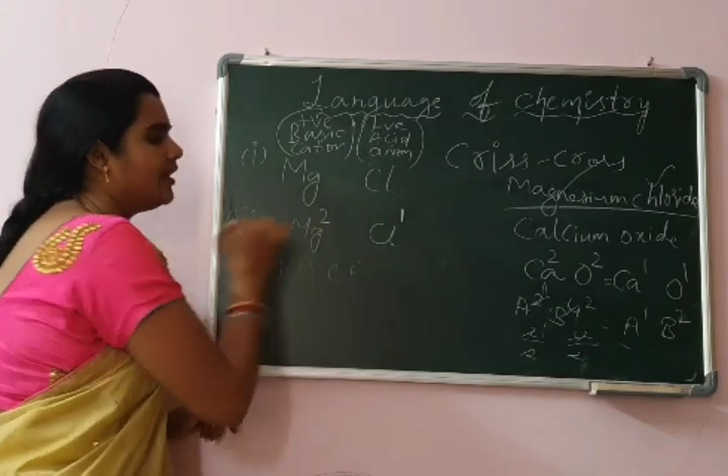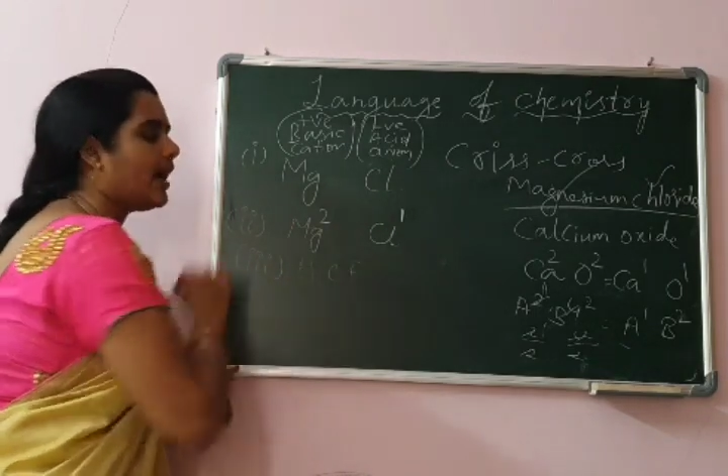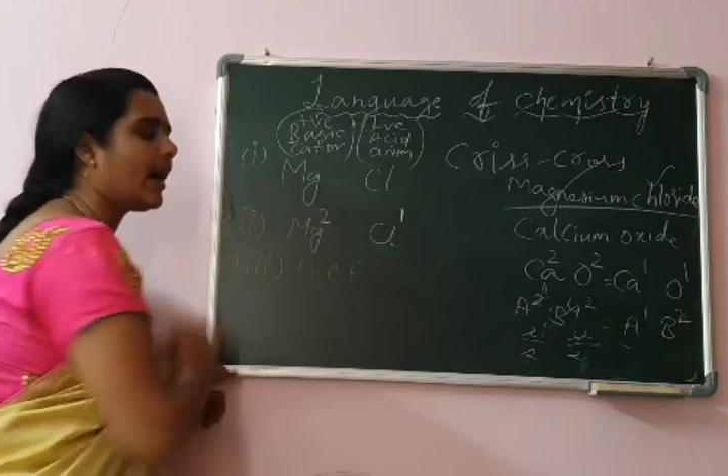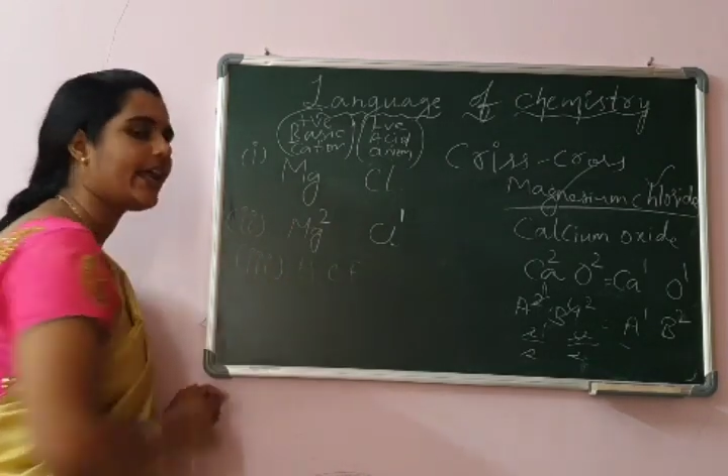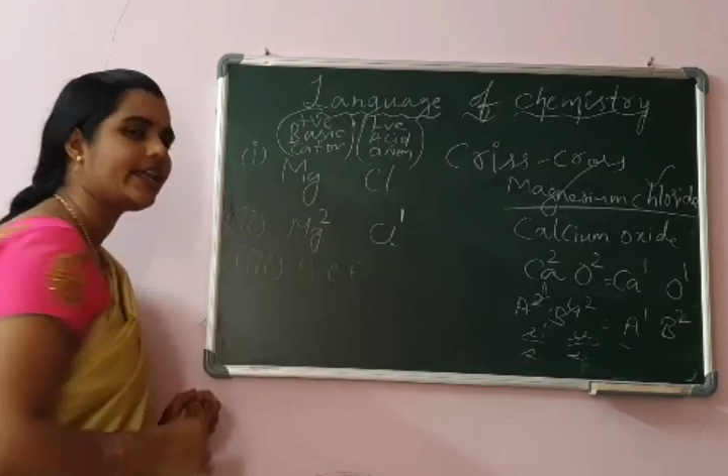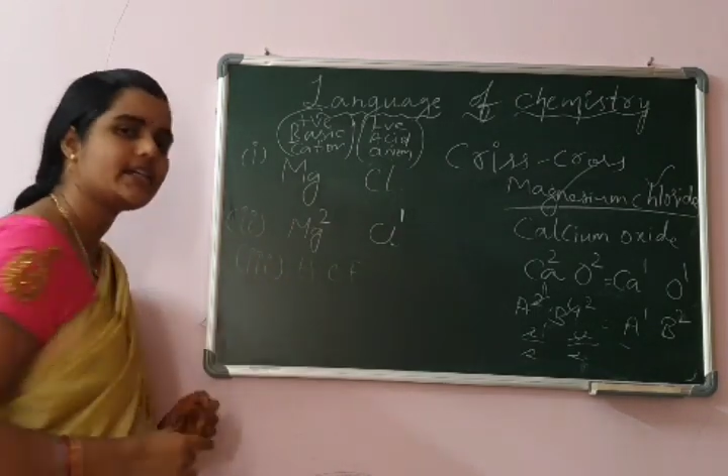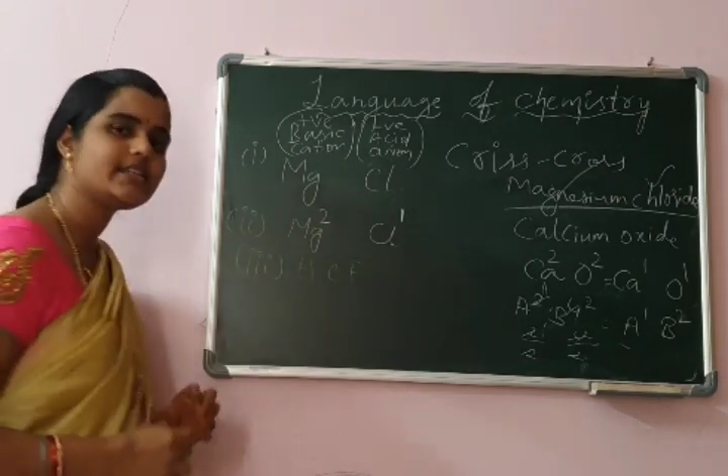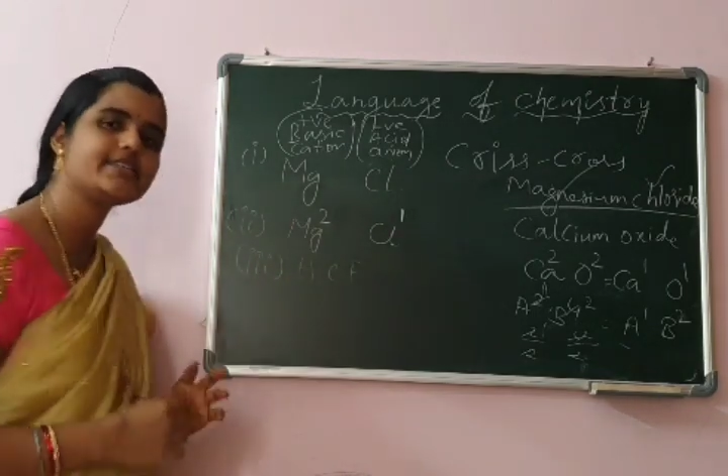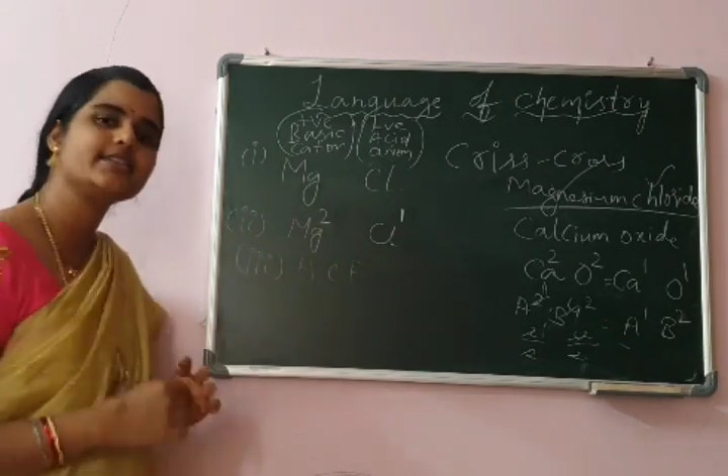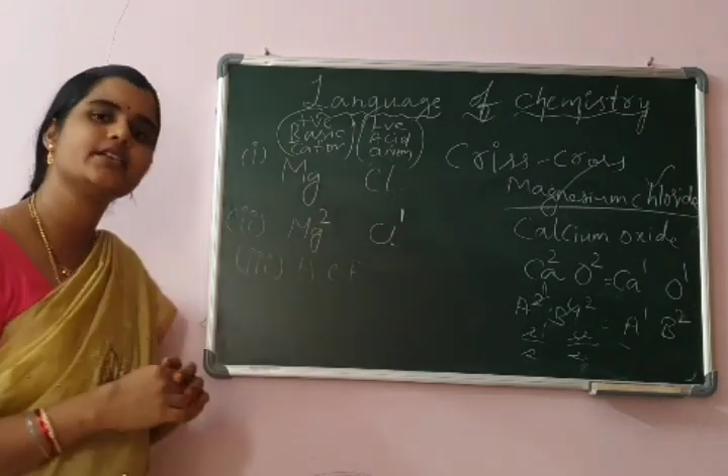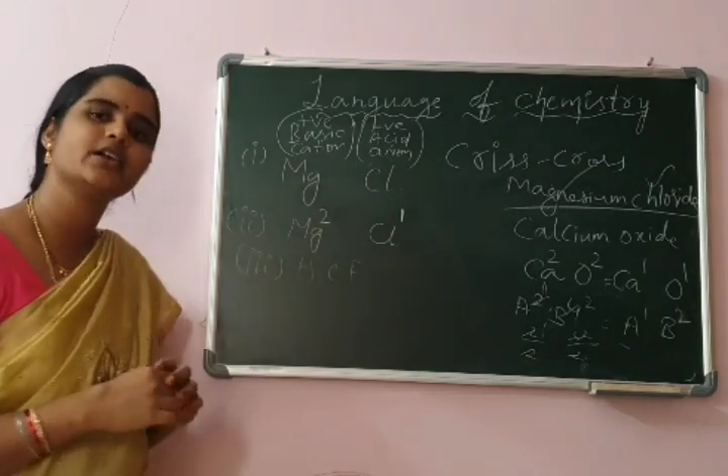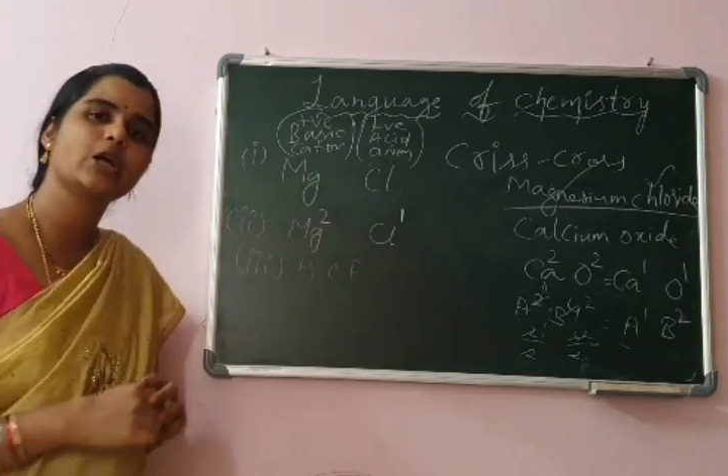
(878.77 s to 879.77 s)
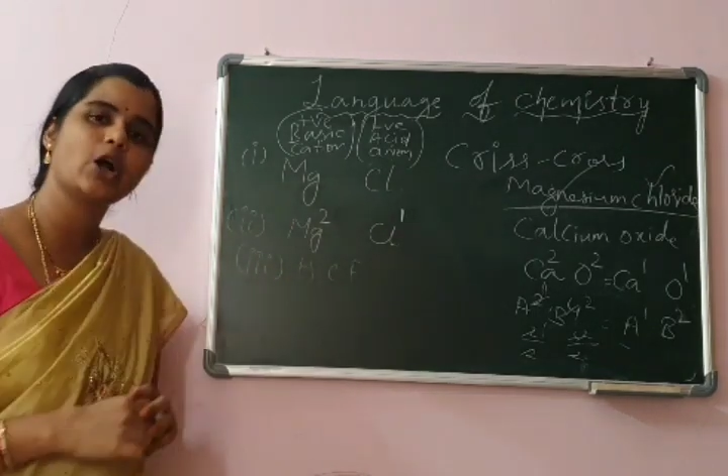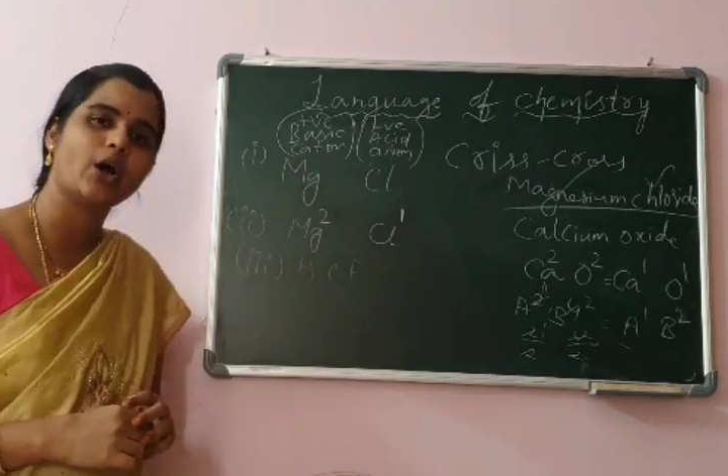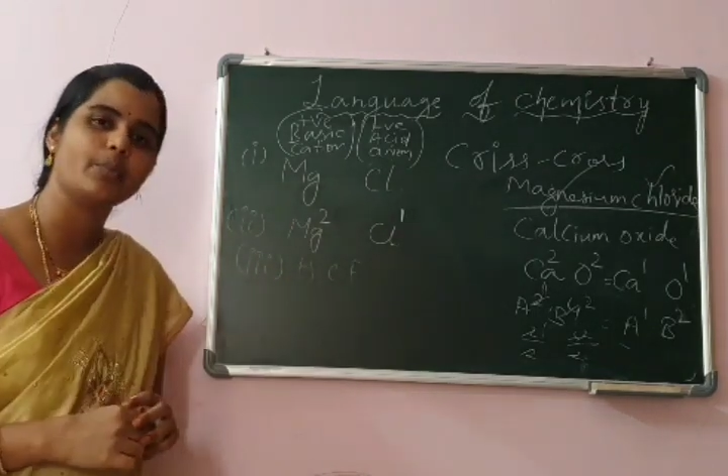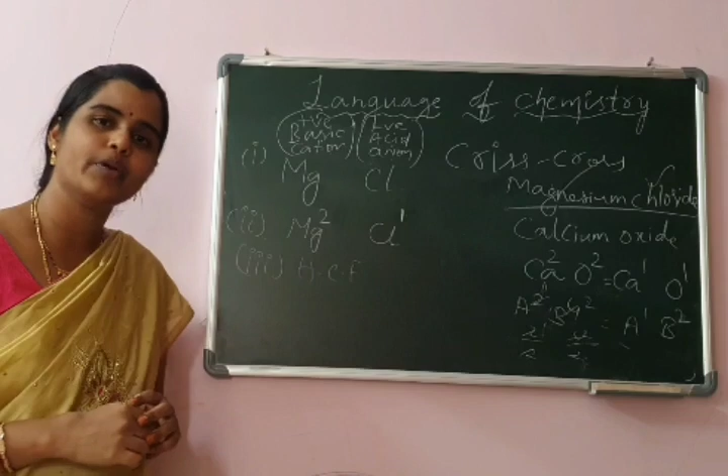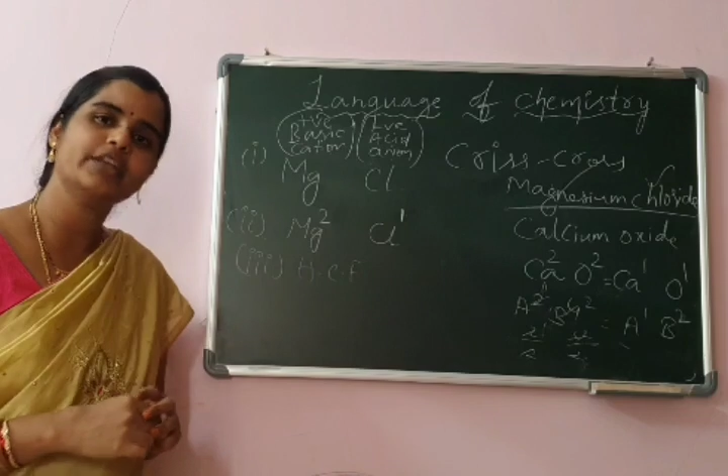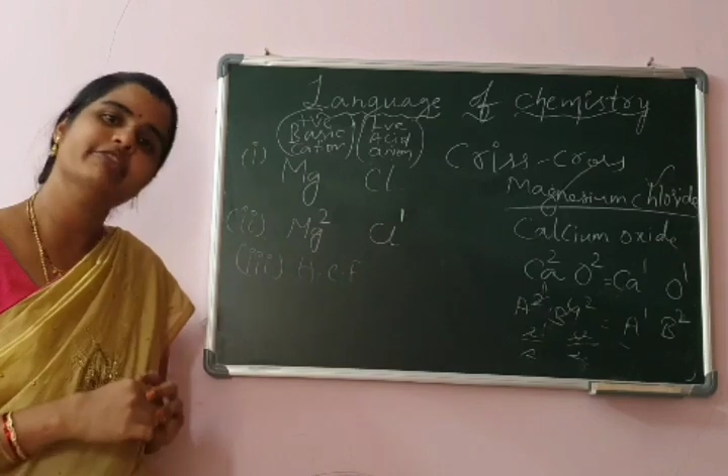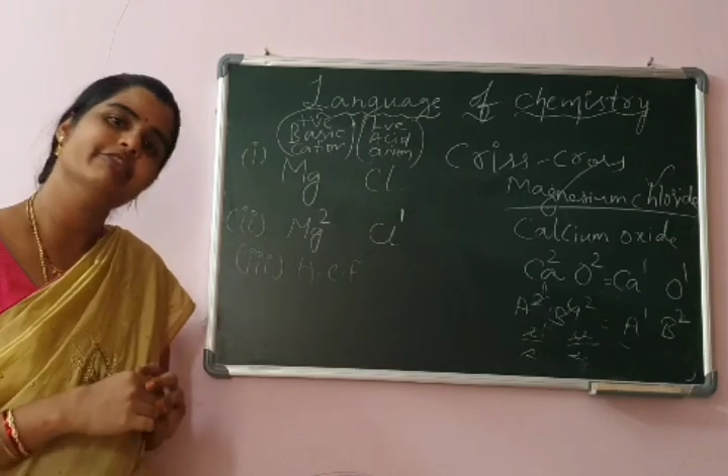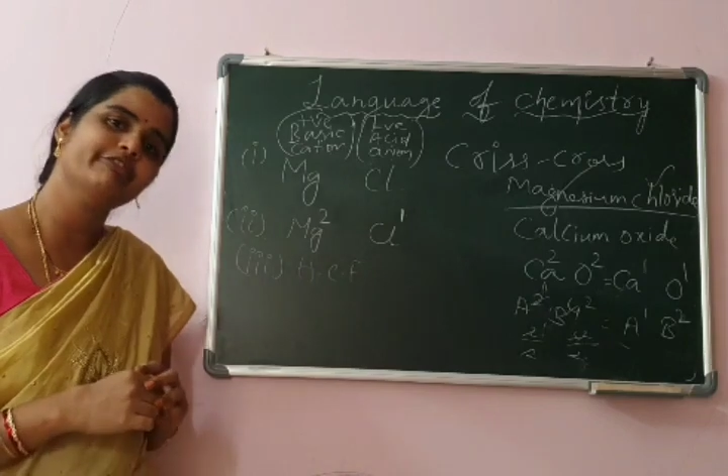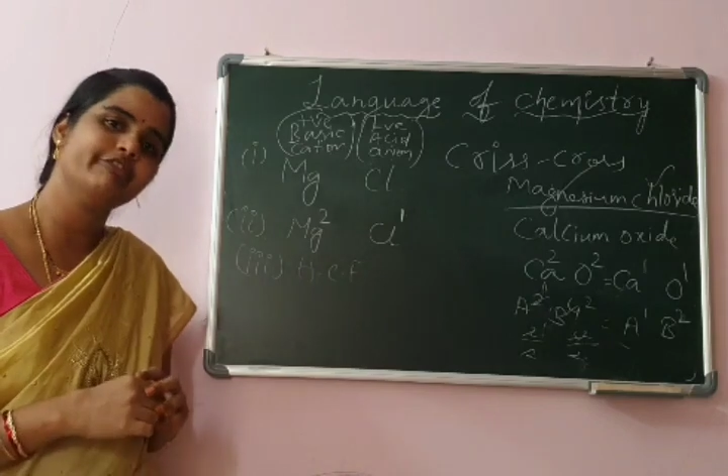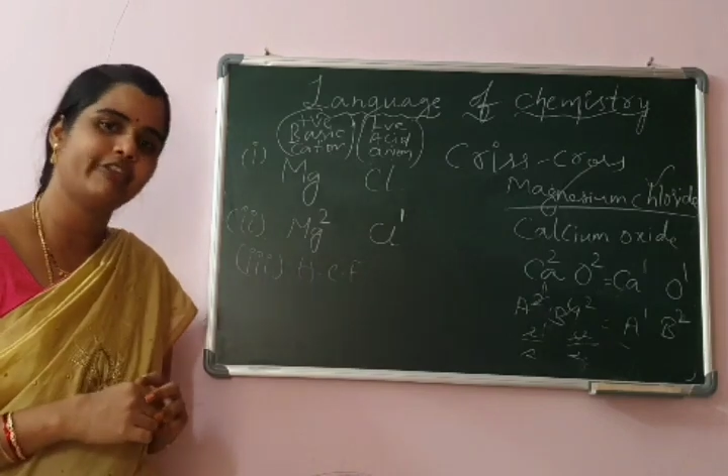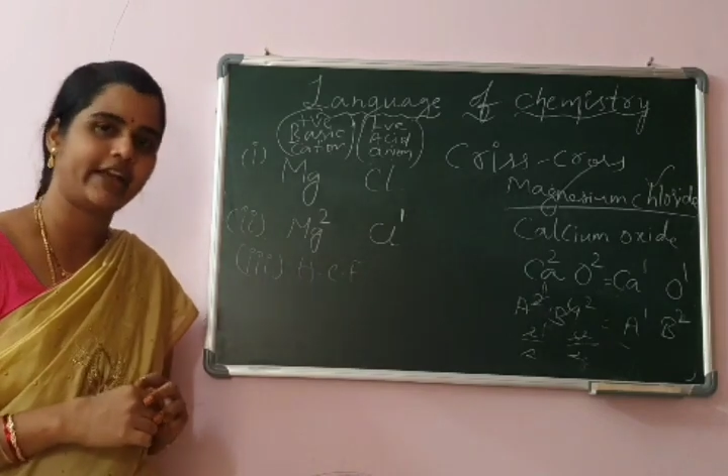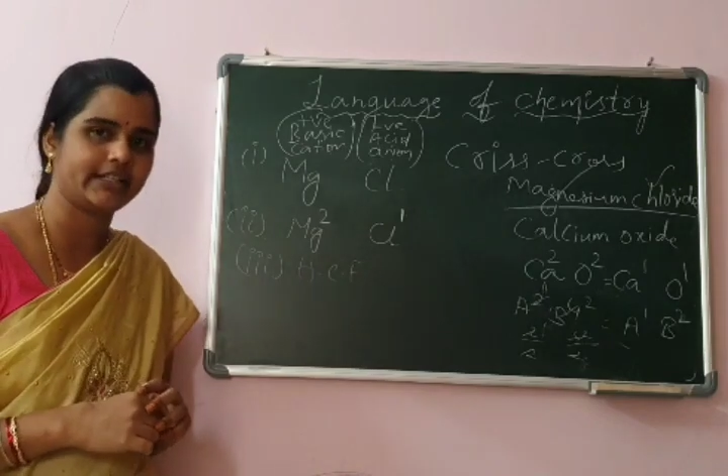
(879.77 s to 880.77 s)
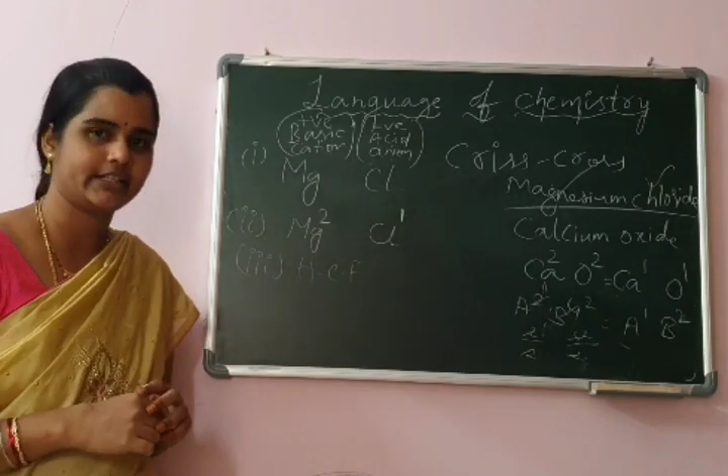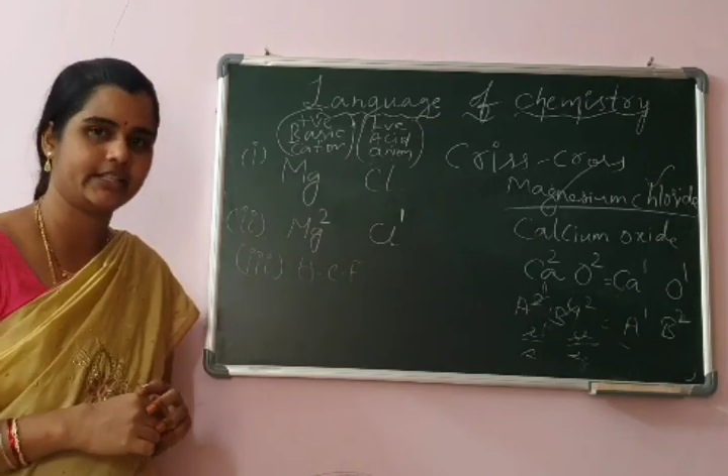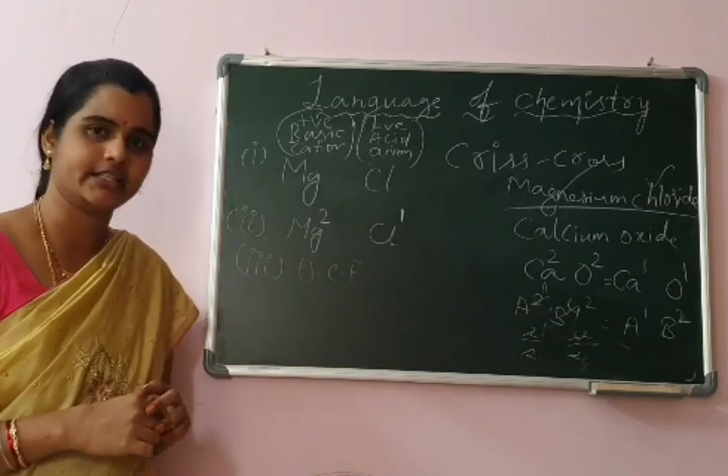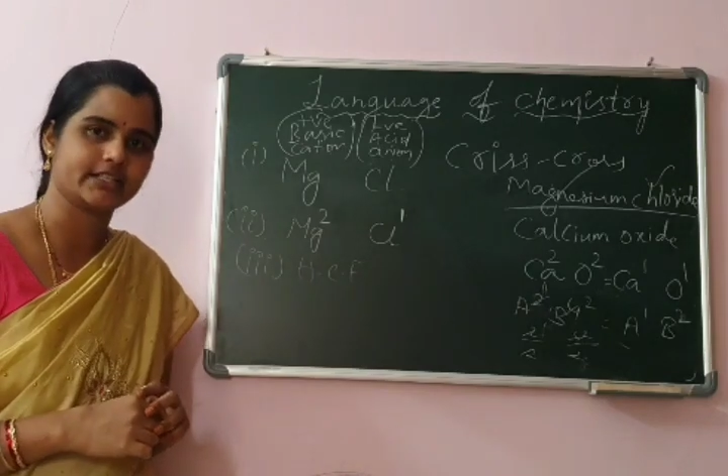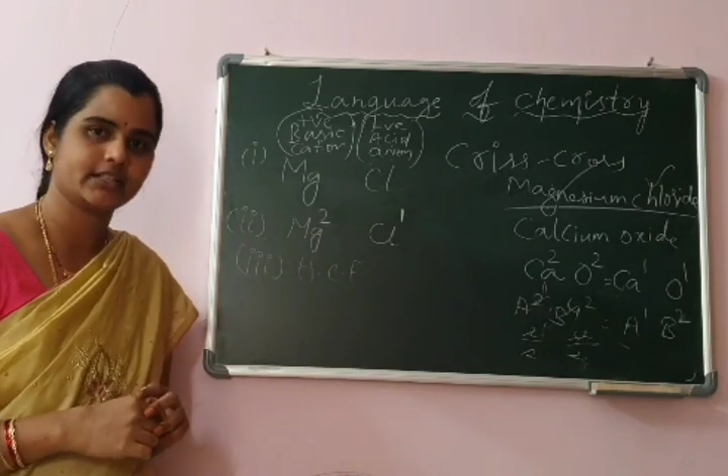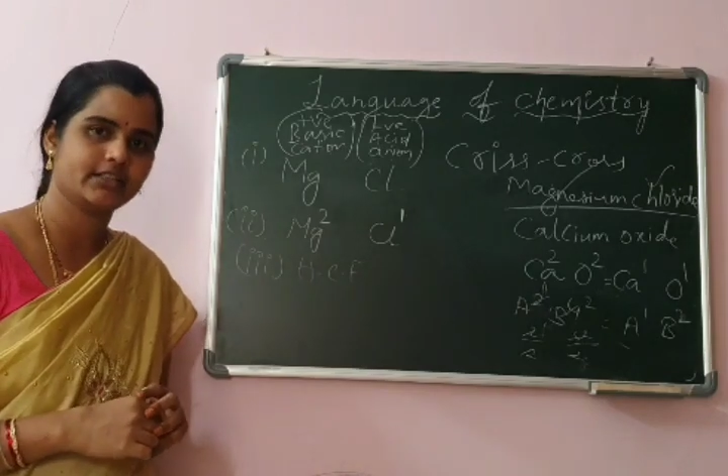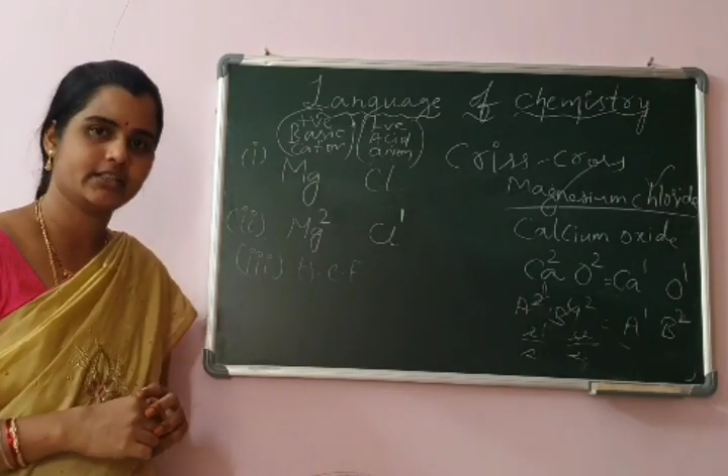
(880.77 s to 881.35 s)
Highest common factor.